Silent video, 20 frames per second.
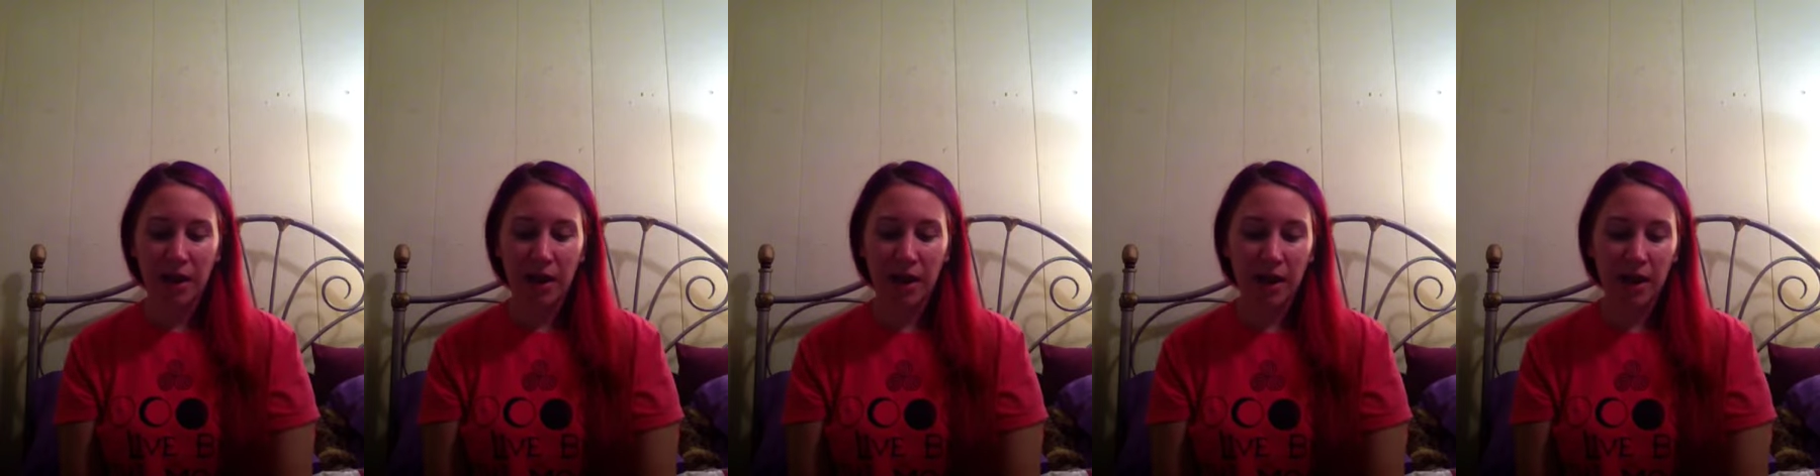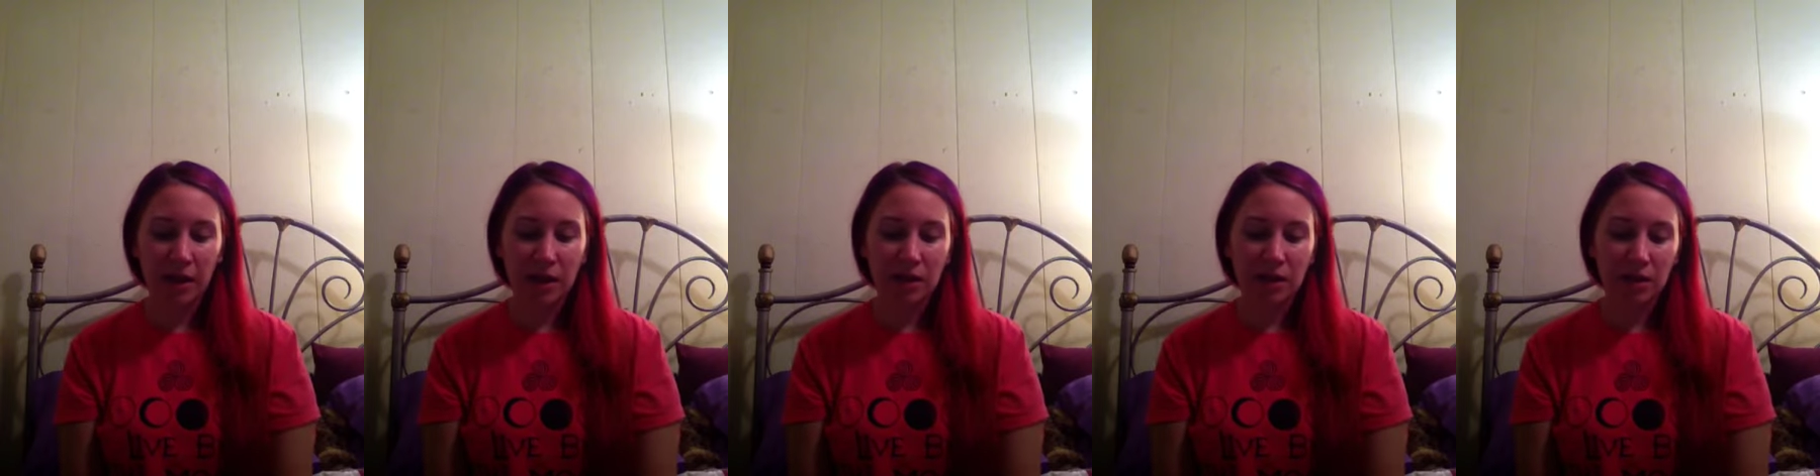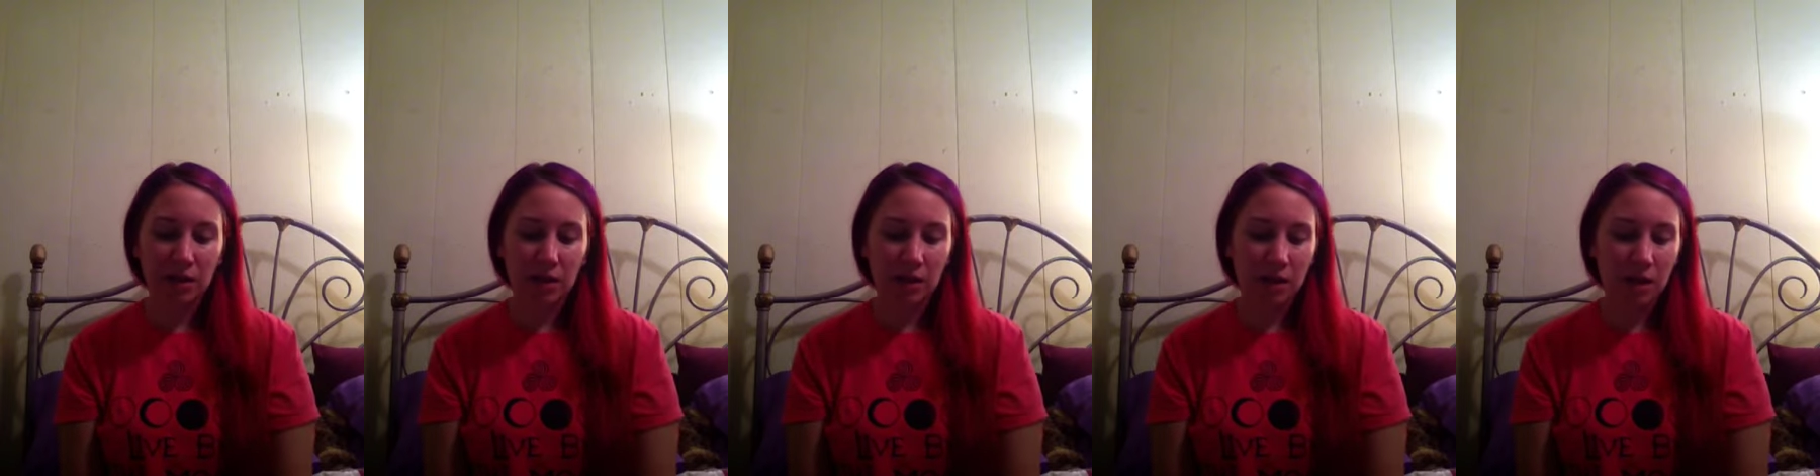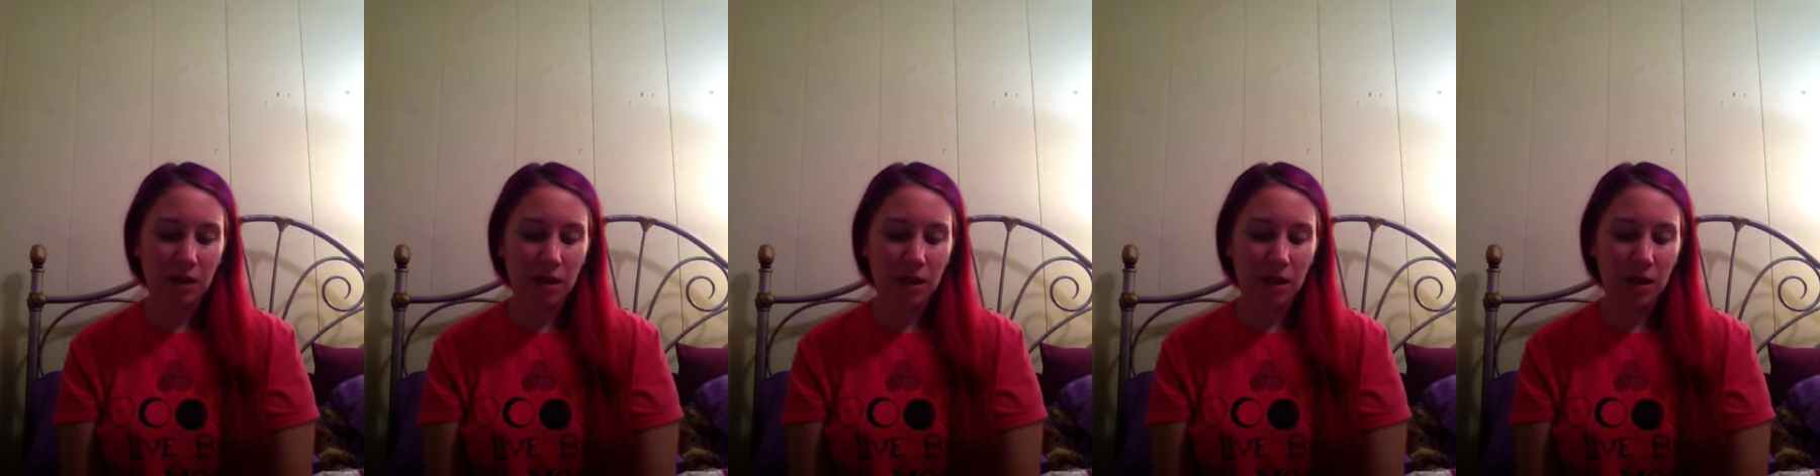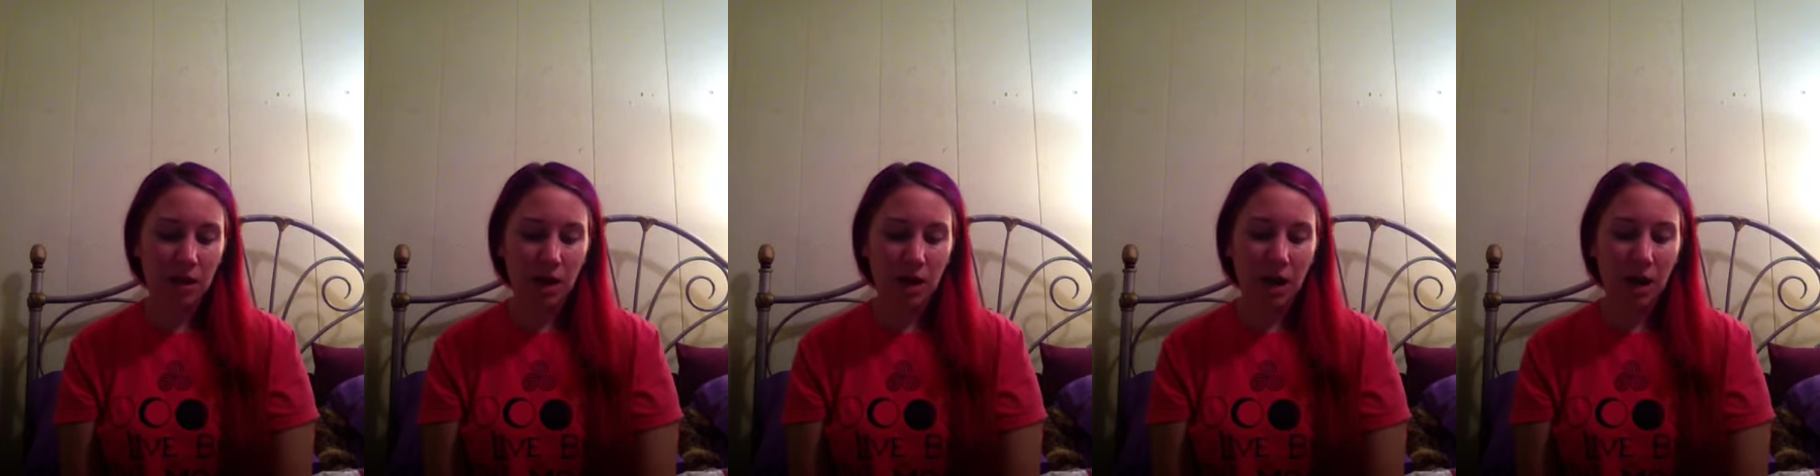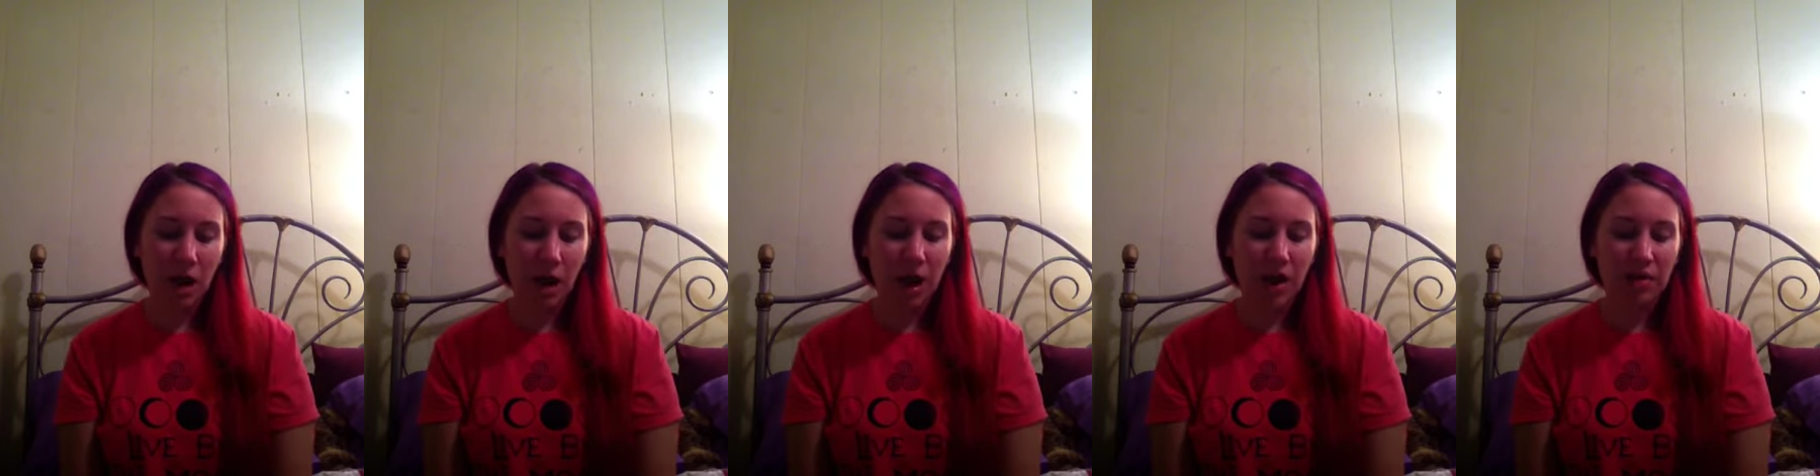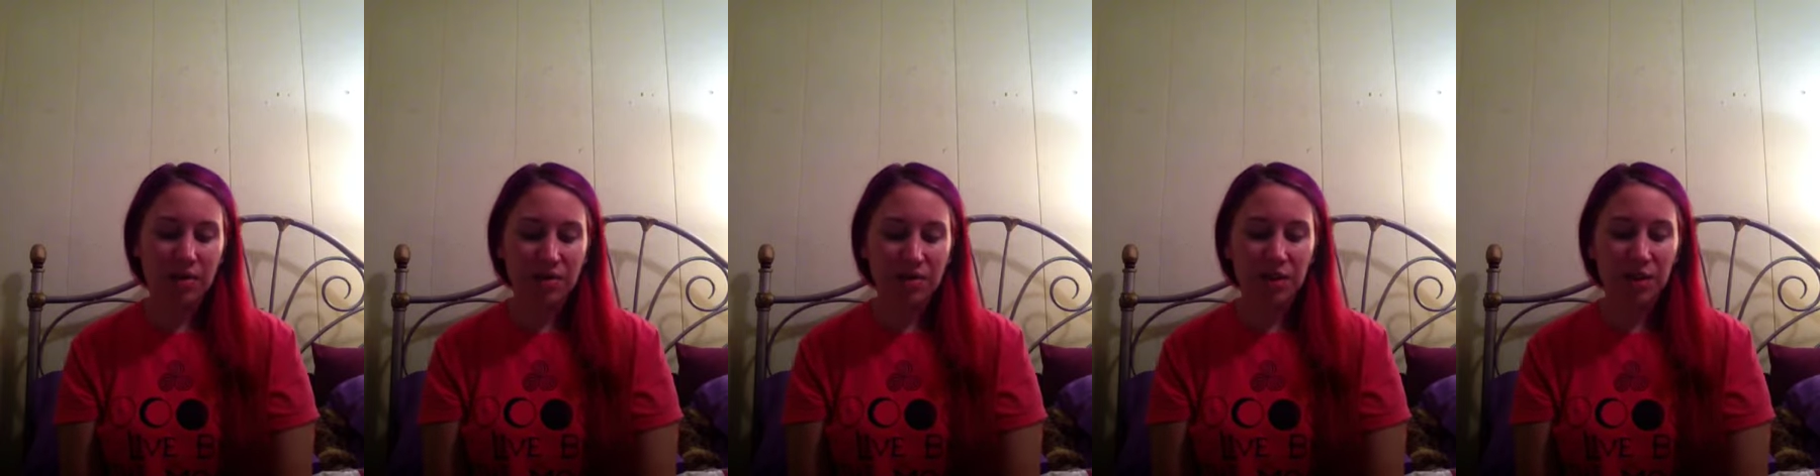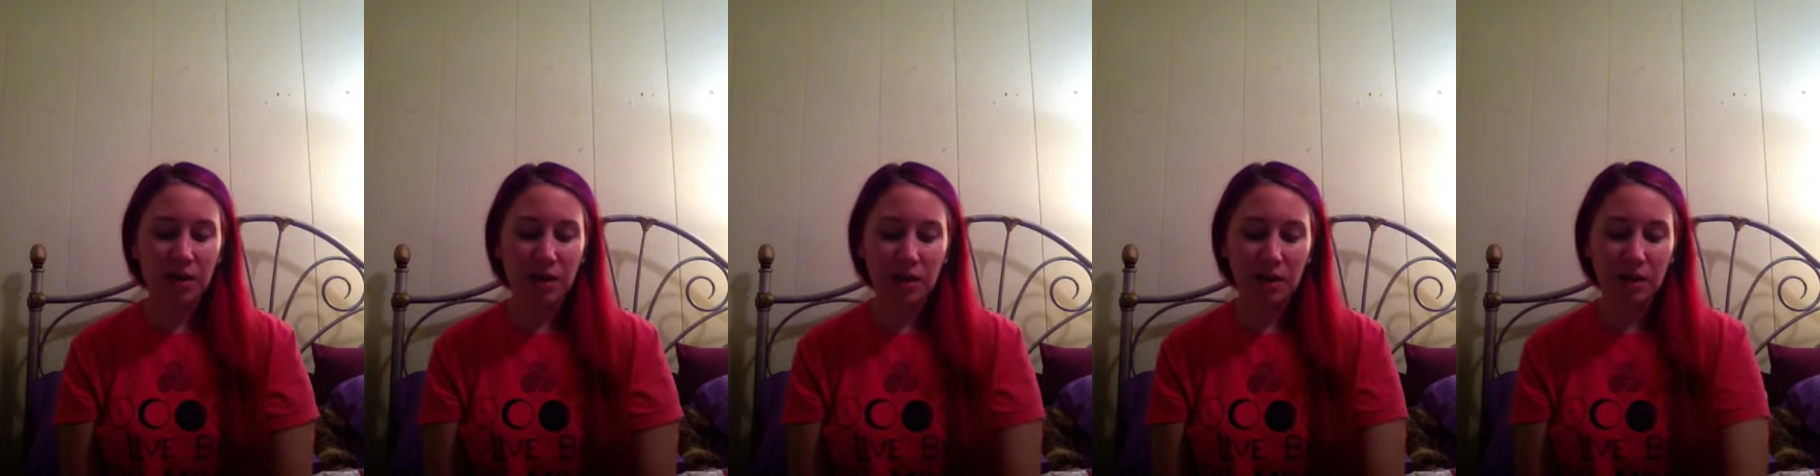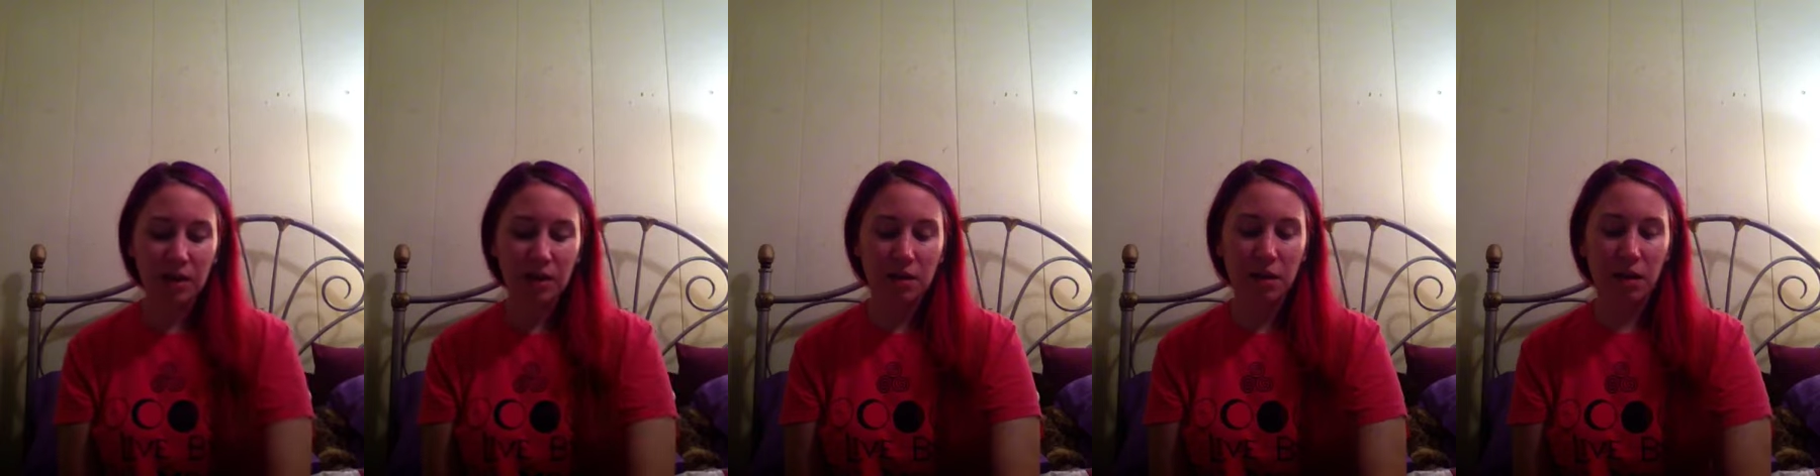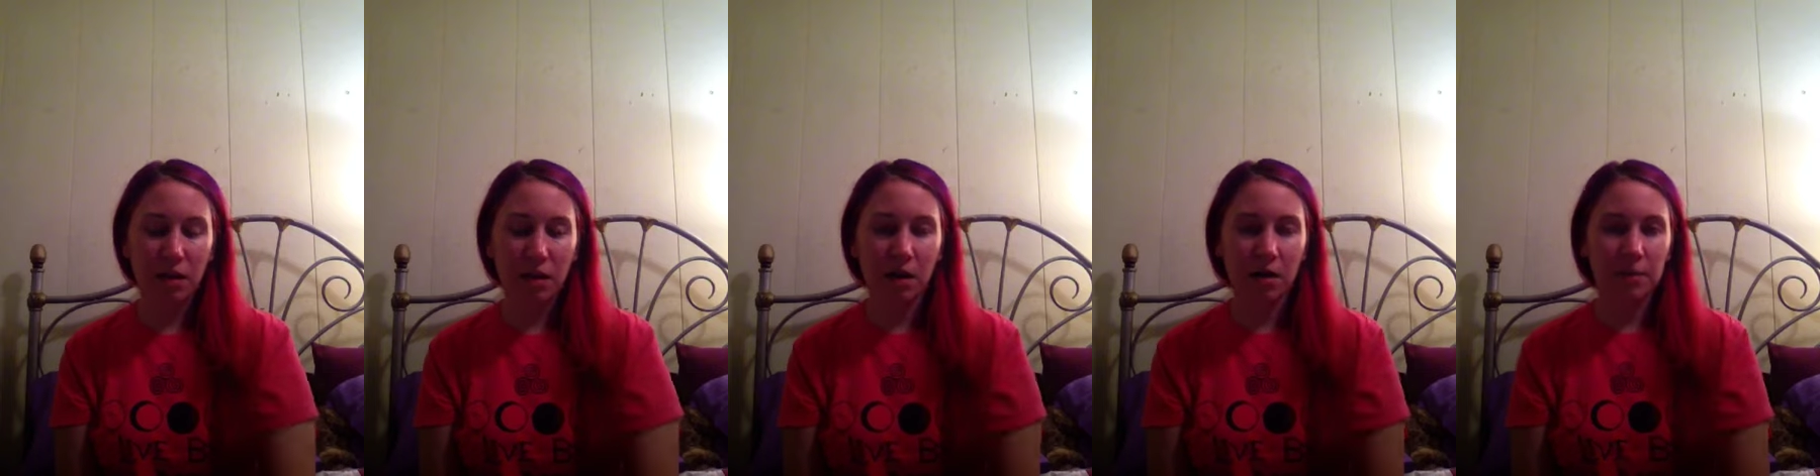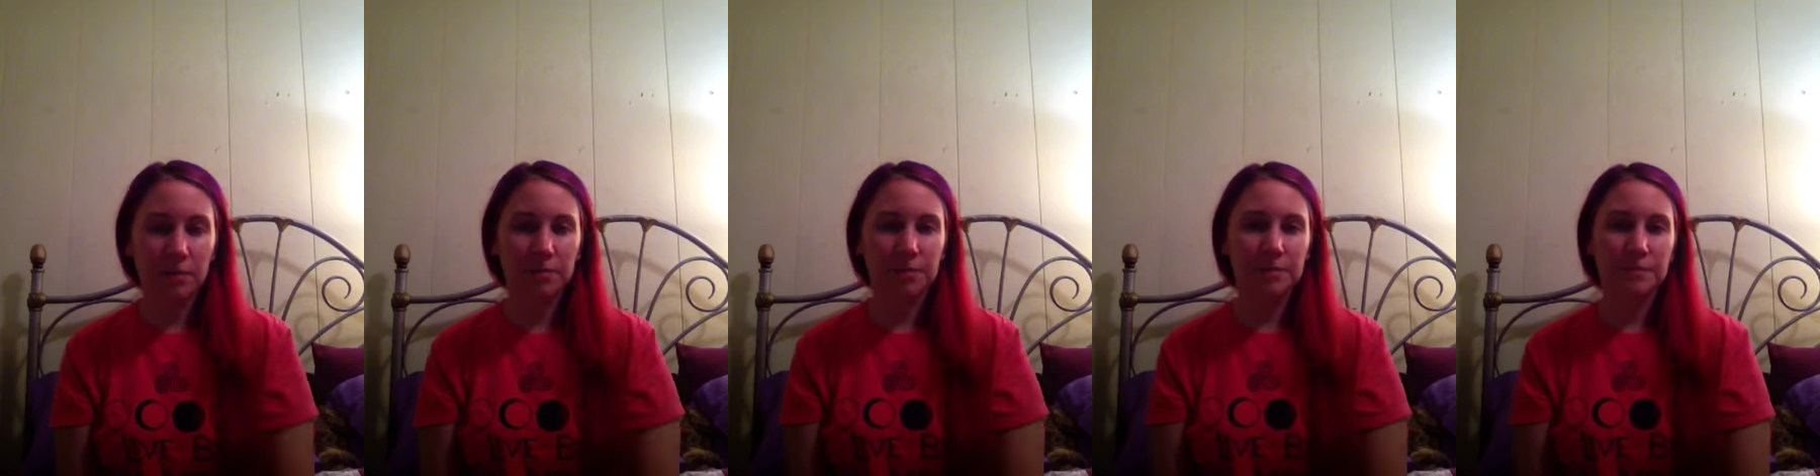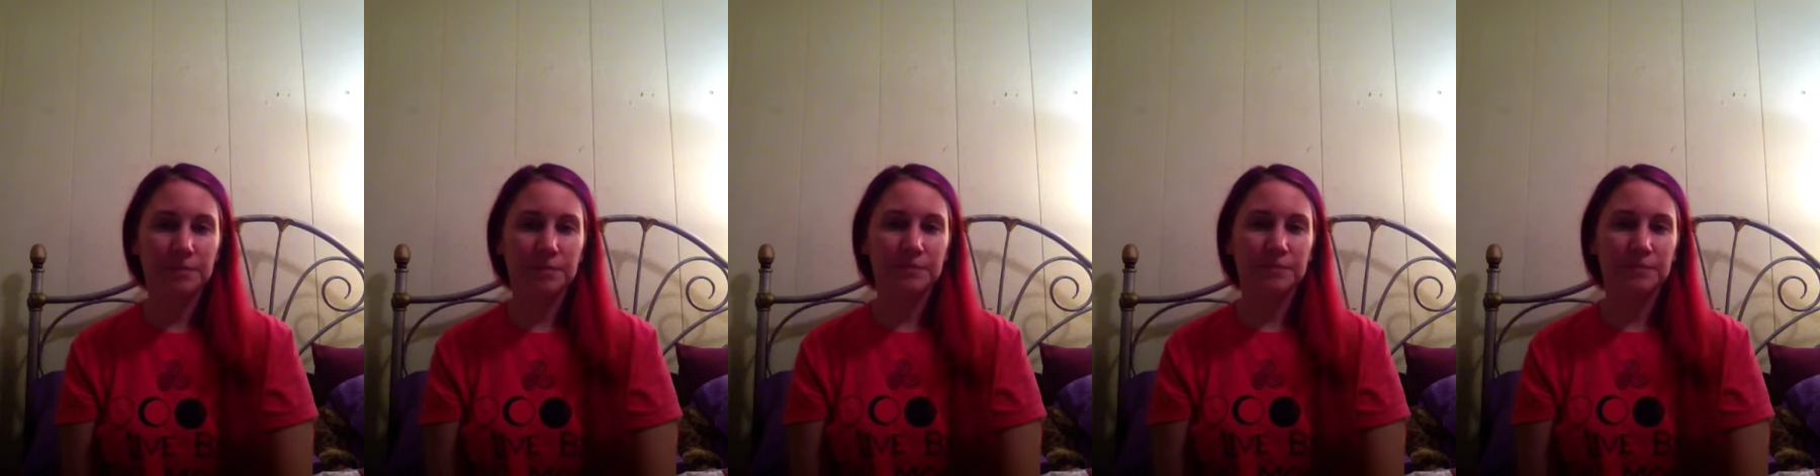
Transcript: And I think um,